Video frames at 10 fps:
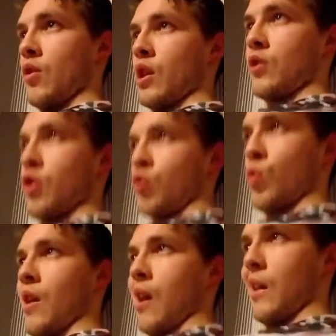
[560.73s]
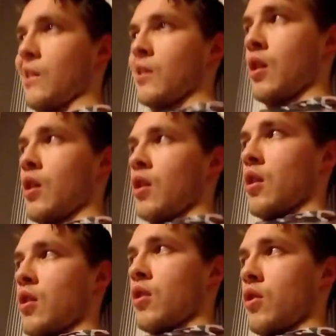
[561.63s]
these are two guys
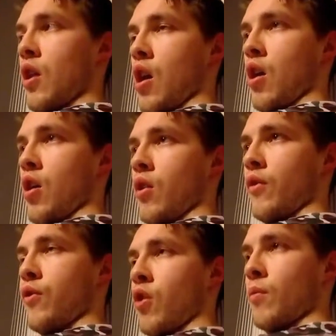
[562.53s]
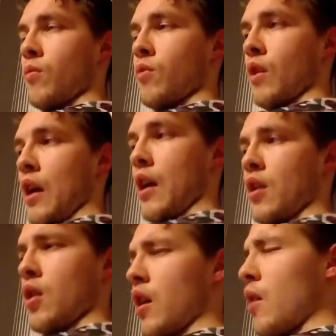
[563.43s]
that are from that
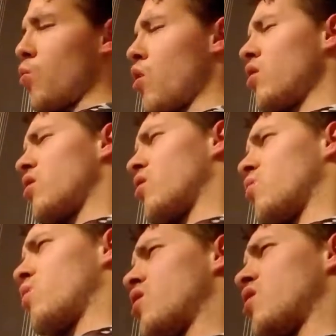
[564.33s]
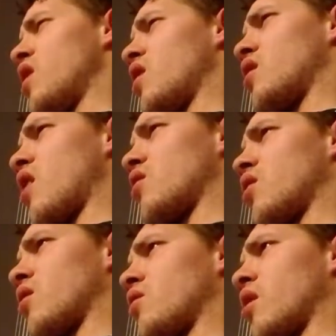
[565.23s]
area. Where's Daz
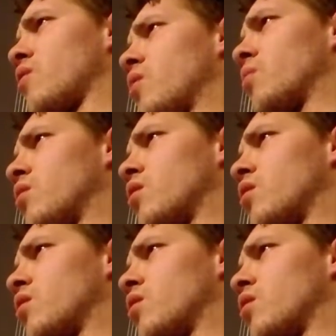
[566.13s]
Games came from?